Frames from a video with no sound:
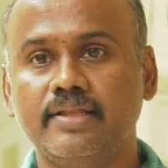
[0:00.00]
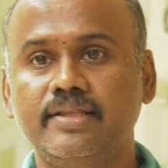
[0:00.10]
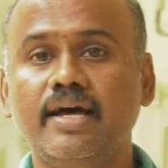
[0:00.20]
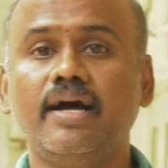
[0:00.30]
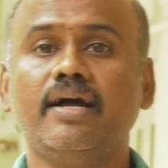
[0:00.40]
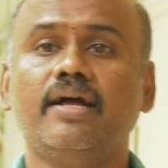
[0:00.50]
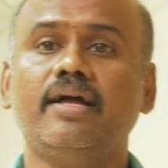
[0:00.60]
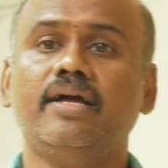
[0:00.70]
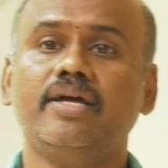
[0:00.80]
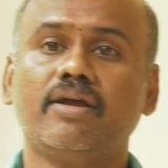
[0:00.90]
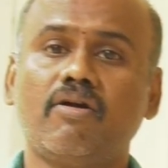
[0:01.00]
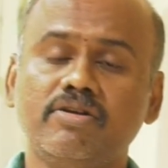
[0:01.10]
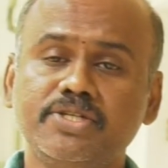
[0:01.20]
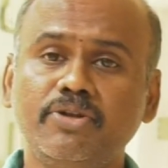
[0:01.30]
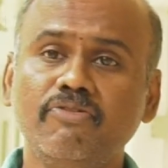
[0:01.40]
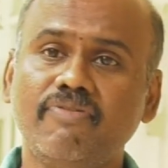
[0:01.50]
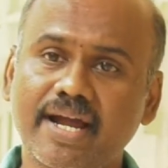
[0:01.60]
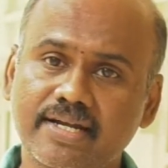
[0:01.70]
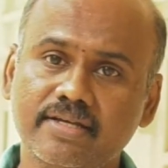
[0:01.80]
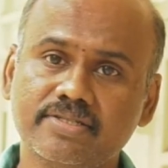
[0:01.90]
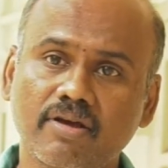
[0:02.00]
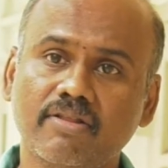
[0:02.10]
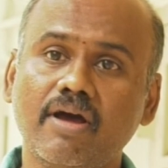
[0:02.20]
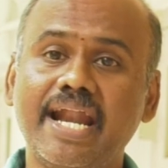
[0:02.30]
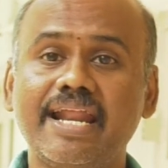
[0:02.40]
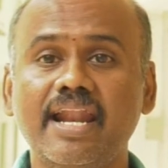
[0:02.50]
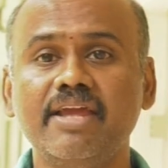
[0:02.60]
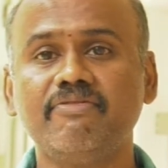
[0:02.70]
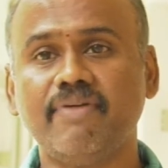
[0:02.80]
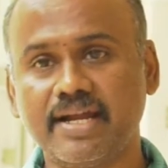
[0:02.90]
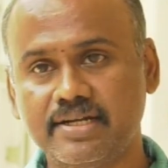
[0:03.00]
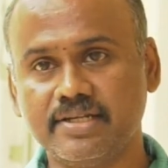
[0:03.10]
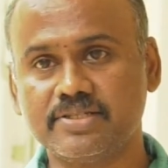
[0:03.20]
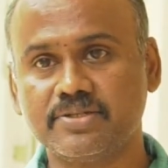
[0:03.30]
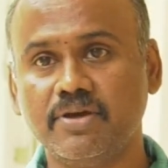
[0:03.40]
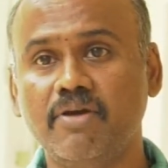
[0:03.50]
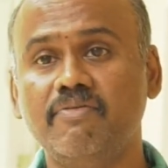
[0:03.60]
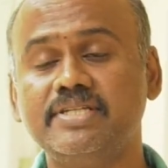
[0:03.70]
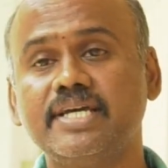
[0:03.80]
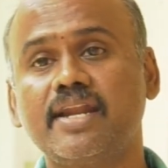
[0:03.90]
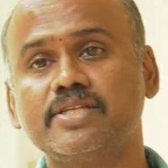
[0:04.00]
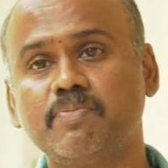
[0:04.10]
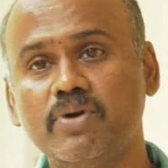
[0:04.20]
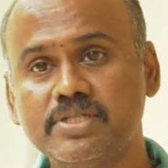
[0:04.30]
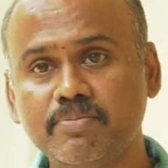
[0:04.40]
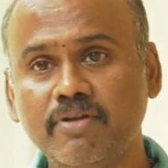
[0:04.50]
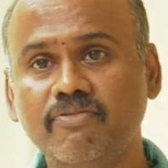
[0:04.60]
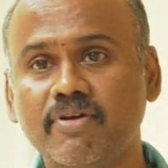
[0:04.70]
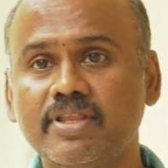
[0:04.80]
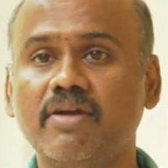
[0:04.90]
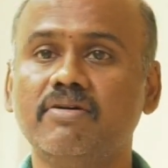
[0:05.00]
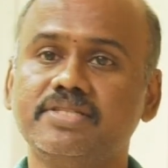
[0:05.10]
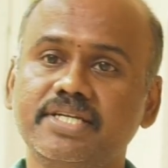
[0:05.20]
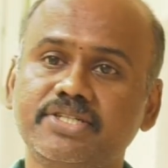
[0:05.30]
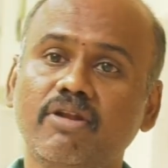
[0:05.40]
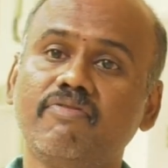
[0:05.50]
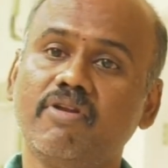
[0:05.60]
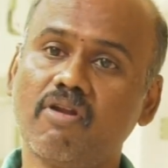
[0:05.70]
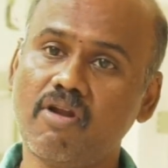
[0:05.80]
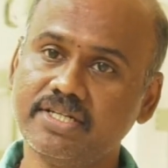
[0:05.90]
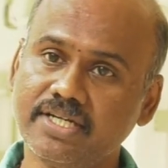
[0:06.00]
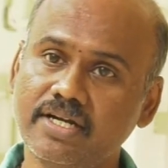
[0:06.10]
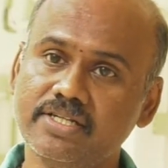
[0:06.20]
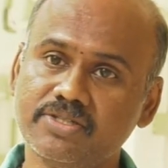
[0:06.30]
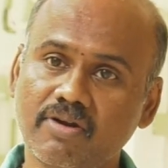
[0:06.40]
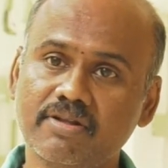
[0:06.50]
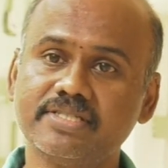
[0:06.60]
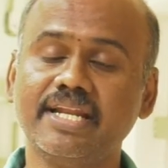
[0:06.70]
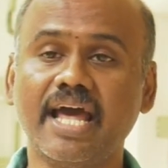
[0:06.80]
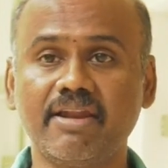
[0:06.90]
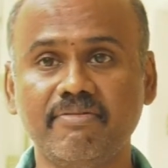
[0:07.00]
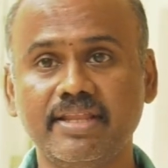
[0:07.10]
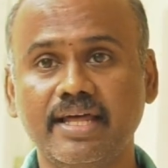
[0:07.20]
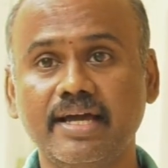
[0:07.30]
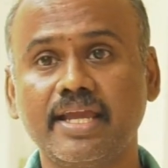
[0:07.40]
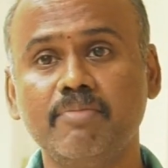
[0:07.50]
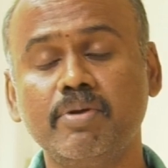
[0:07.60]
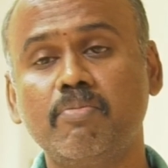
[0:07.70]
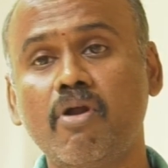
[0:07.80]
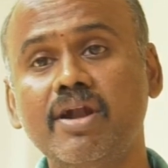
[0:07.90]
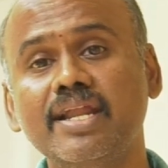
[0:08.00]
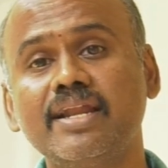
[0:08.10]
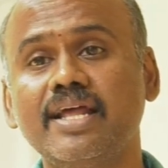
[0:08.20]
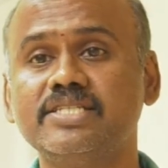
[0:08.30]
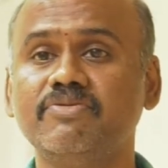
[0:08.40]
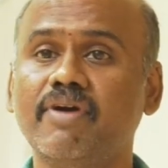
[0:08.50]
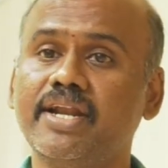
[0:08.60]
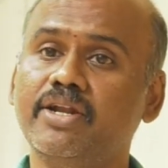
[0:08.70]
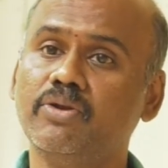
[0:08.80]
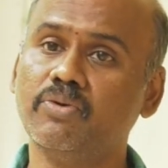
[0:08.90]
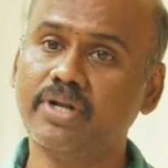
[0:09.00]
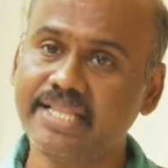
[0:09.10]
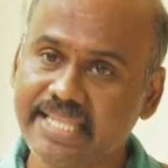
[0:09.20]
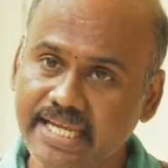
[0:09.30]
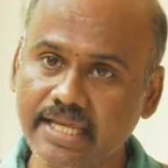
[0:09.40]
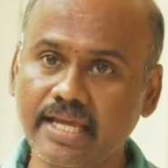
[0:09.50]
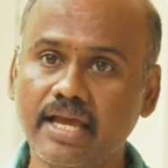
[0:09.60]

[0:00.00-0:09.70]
The causative factors or the underlying factors which are responsible for the causation of neurological disorders in Ayurveda can be broadly classified into three